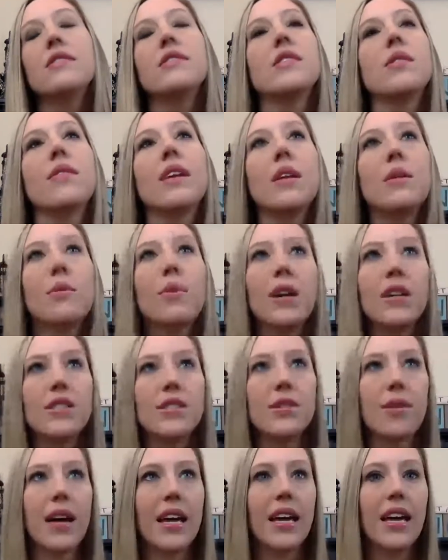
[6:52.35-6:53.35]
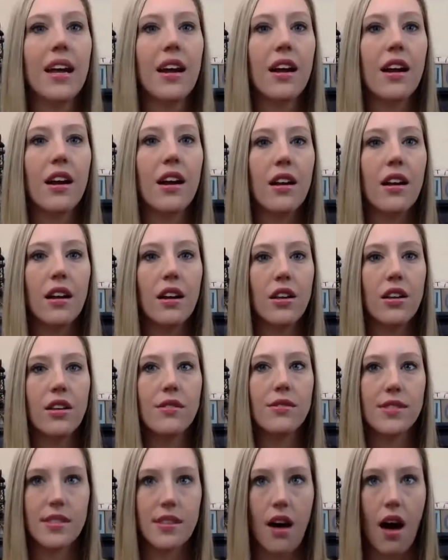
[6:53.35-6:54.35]
So in What Do I Hear,
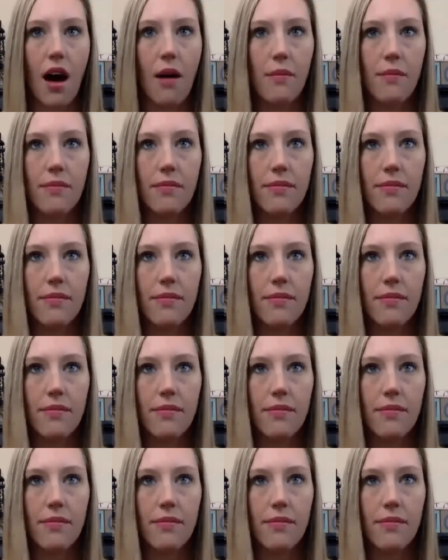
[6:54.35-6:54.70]
you stop.